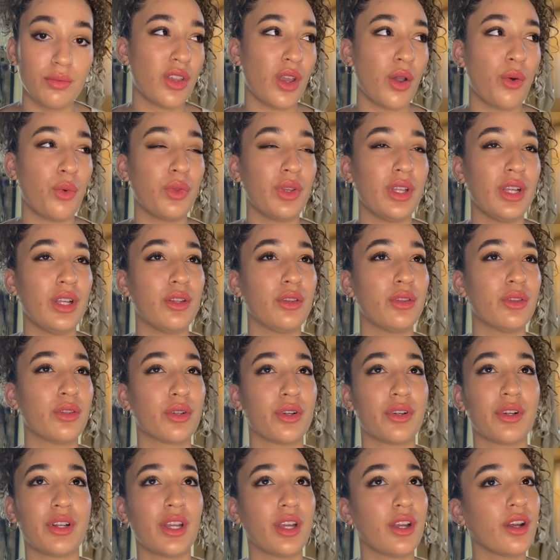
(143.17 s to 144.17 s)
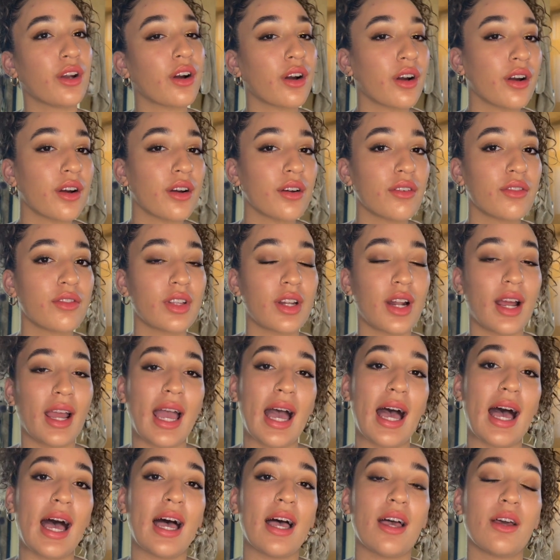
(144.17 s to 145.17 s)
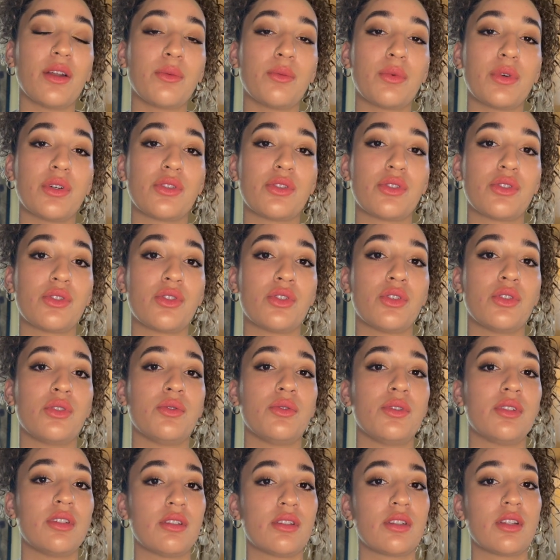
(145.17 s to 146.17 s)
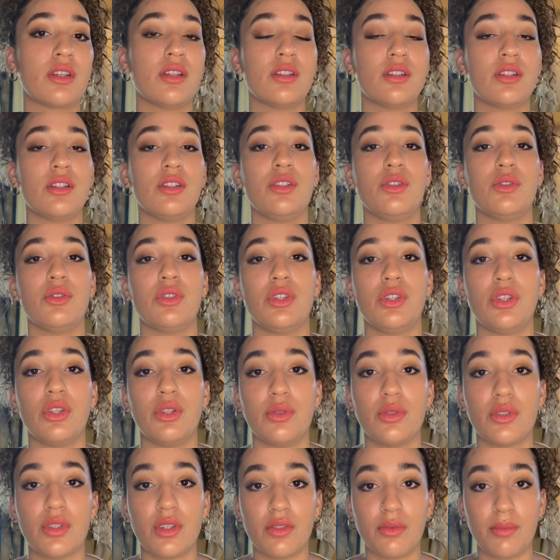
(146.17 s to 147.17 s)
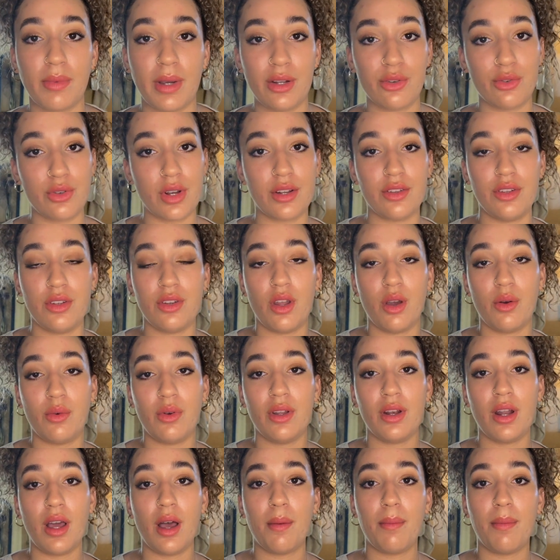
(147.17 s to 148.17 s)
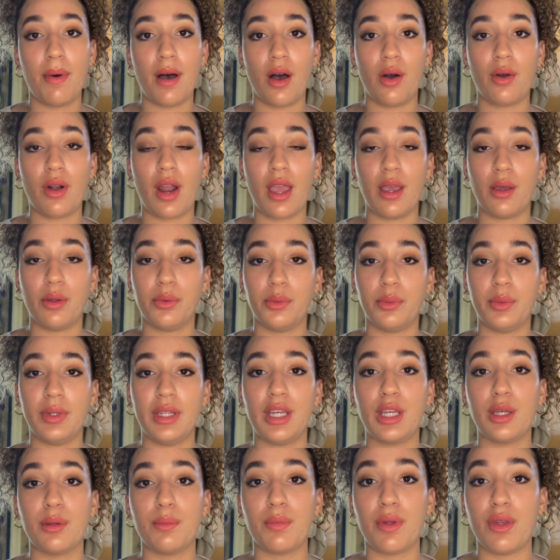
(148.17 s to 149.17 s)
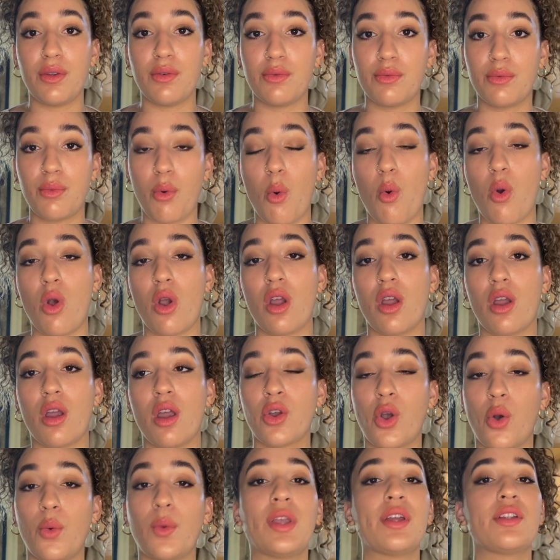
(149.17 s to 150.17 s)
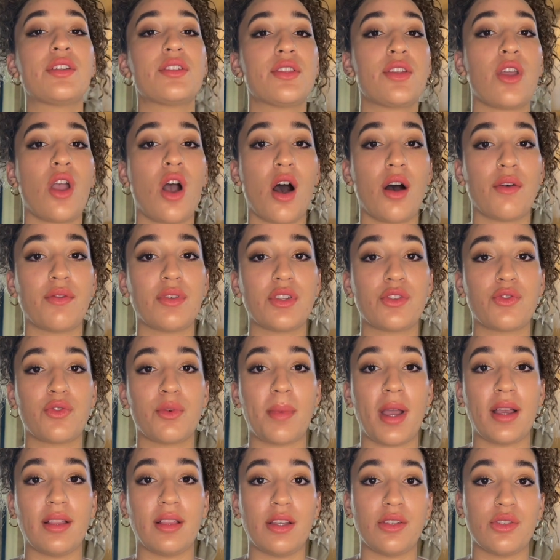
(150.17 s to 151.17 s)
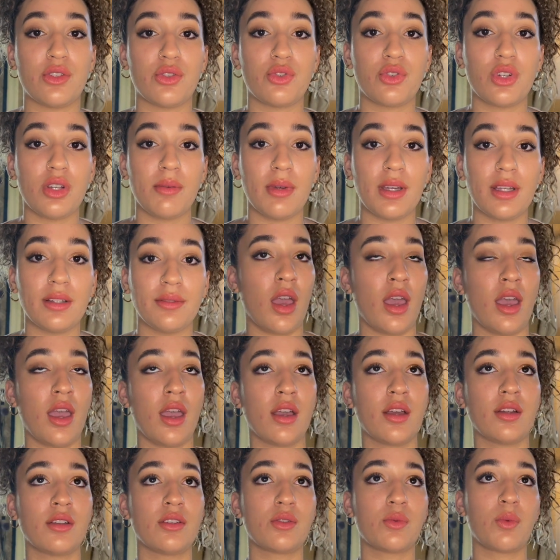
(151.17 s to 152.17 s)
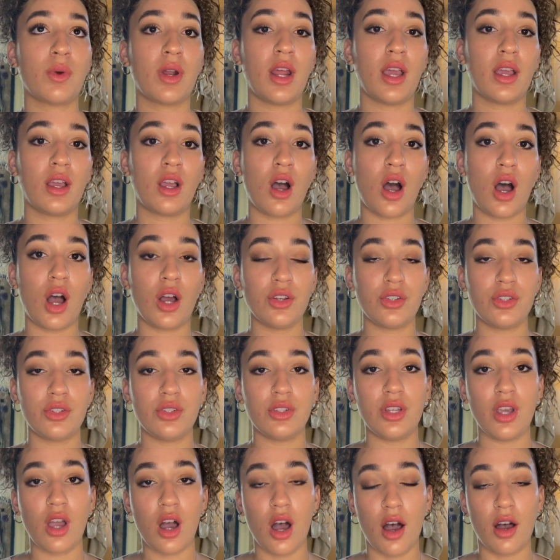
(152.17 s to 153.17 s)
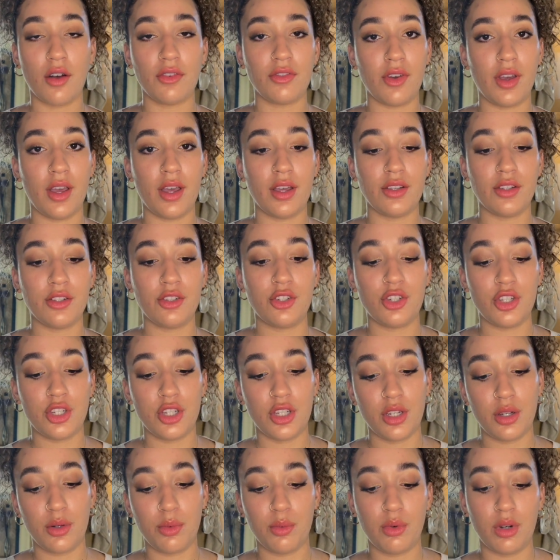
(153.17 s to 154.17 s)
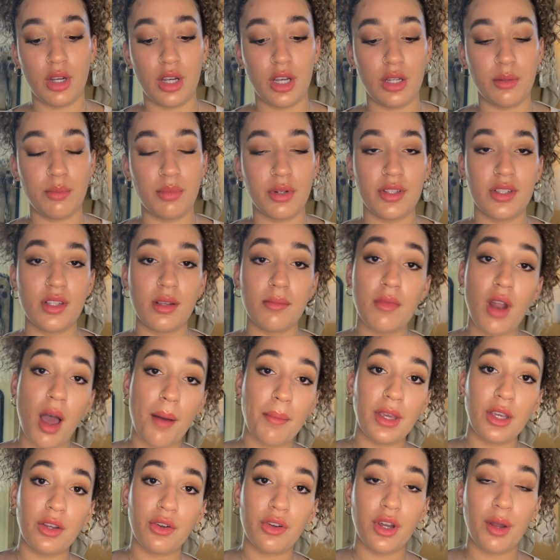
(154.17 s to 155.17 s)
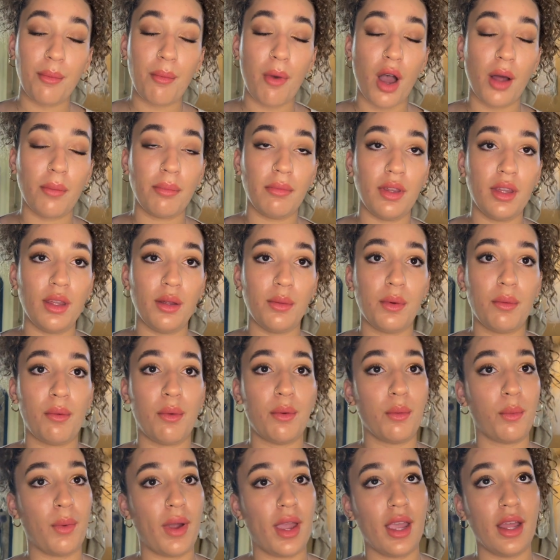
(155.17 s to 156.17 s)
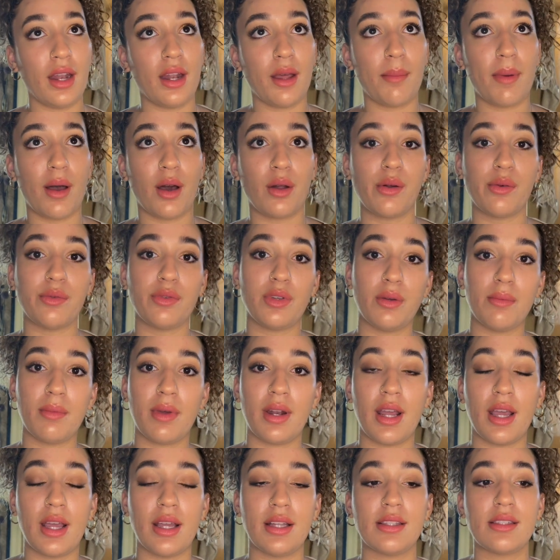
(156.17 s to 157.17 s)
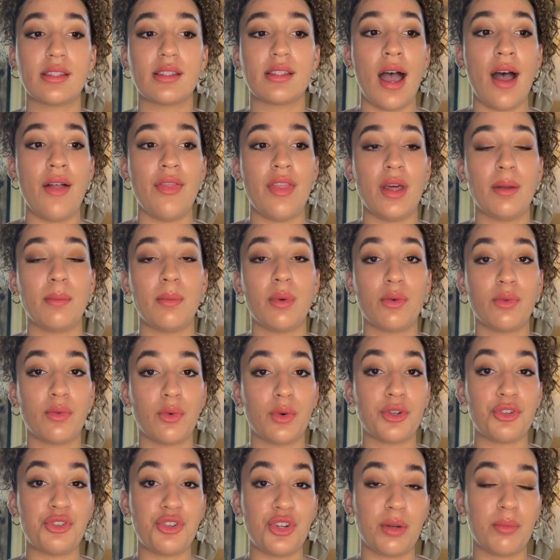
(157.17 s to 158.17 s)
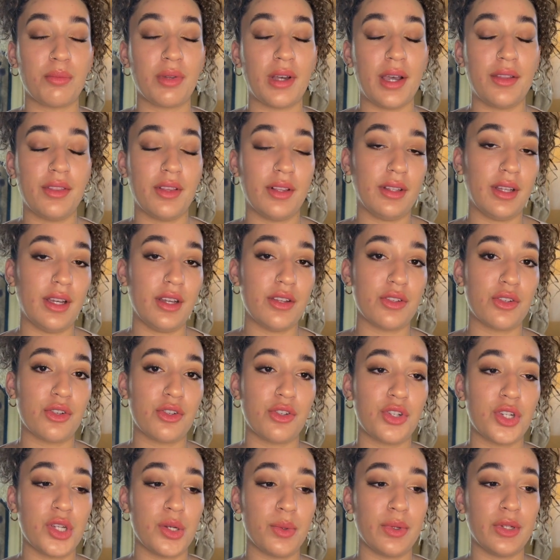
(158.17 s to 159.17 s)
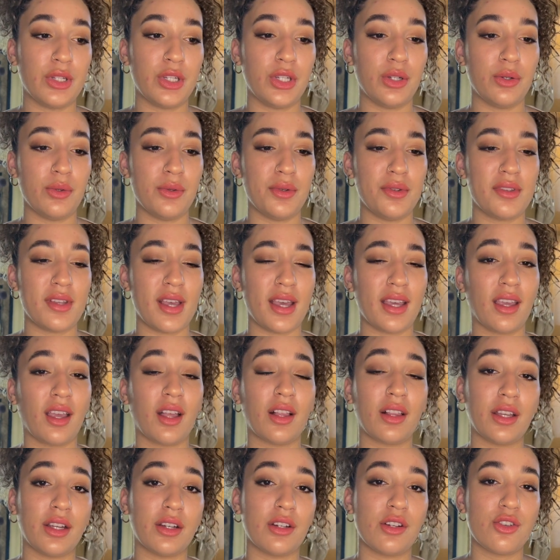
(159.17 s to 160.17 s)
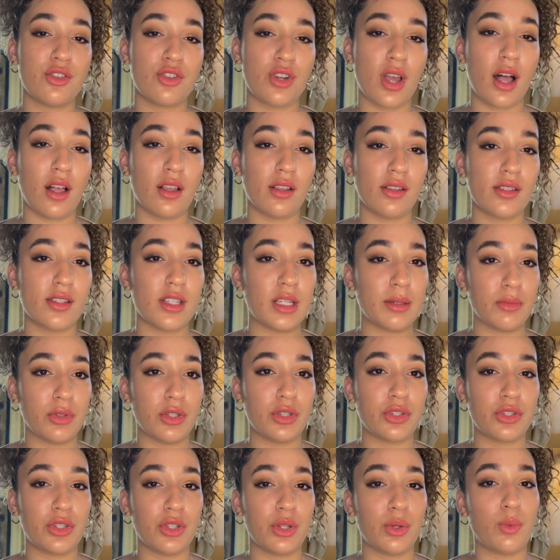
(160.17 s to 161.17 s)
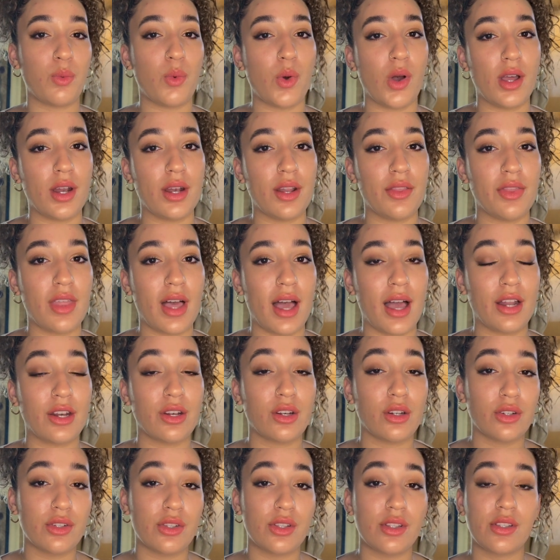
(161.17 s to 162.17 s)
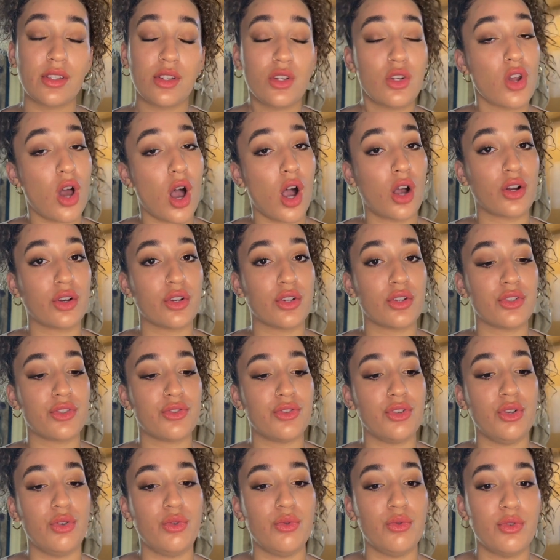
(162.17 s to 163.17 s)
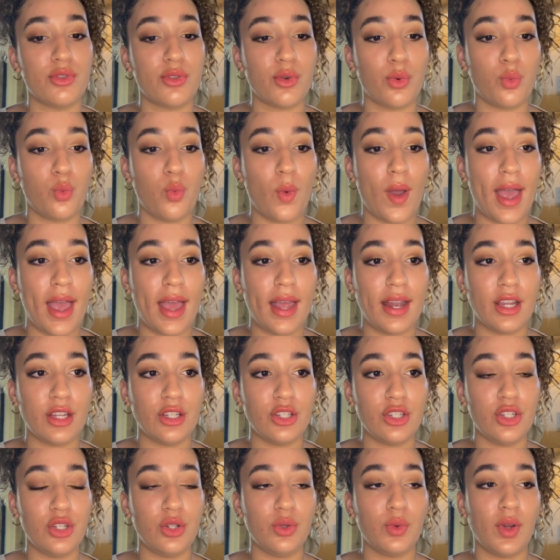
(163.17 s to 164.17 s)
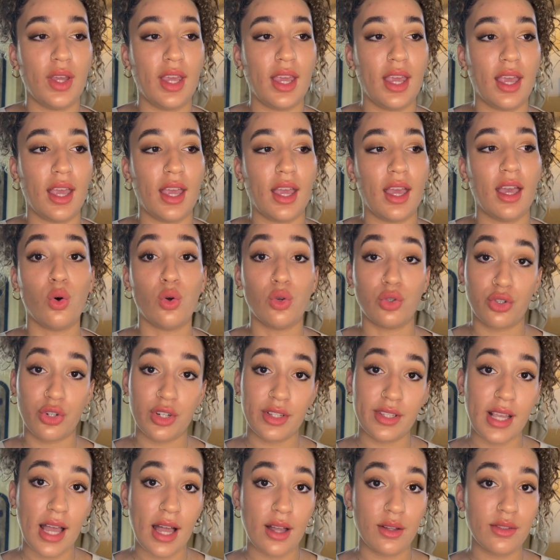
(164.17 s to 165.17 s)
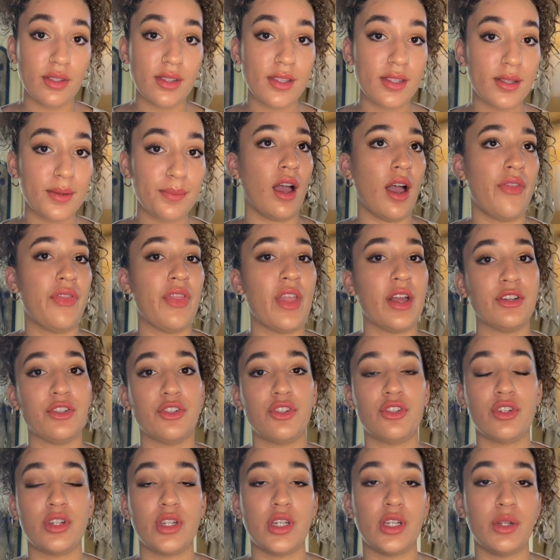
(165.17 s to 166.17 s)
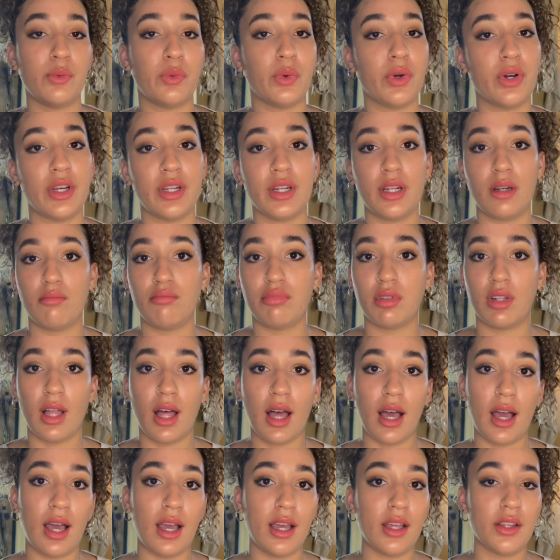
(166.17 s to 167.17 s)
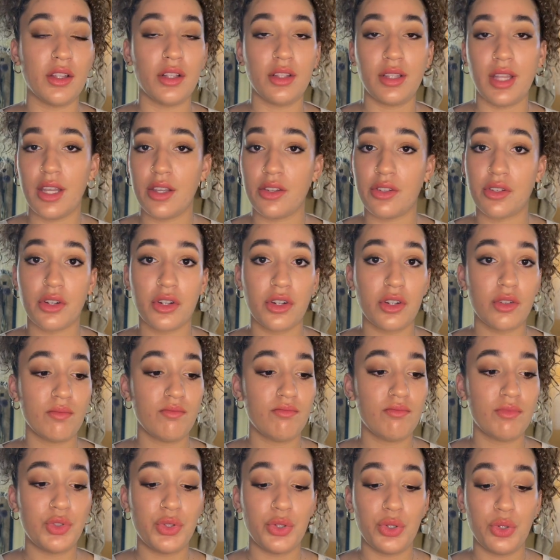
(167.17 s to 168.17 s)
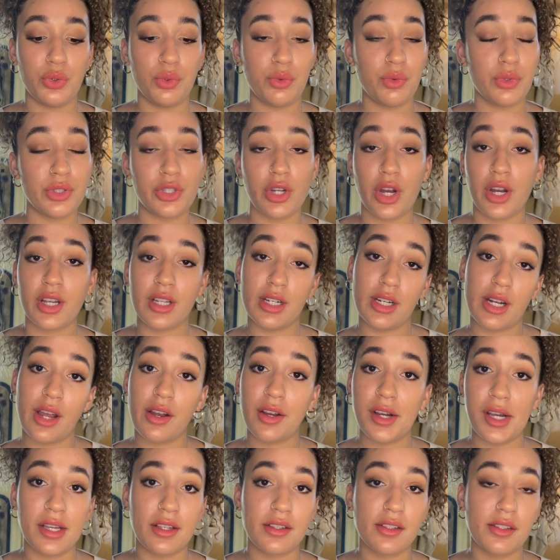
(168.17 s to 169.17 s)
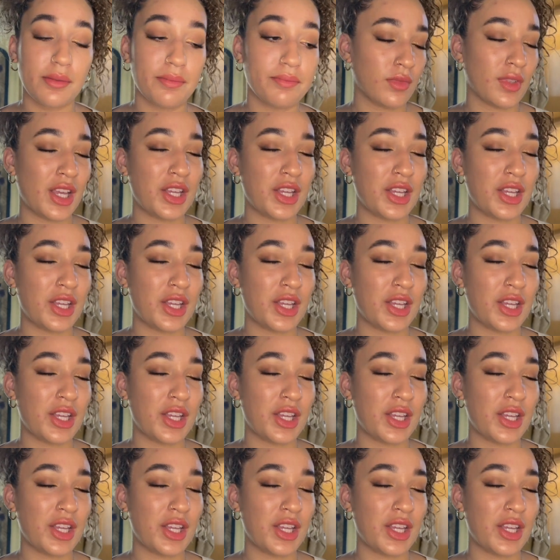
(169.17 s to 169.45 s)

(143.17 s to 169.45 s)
The only learning curve that I had was to discontinue the use of my tretinoin about a week before going into the office for my laser treatment. And when I got to the office, she would put some numbing cream on me. We would wait about a few minutes, and then before she applied the laser, she would use a clear gel similar to the one that nurses and doctors use when doing ultrasounds, and then she would apply the laser to the targeted areas.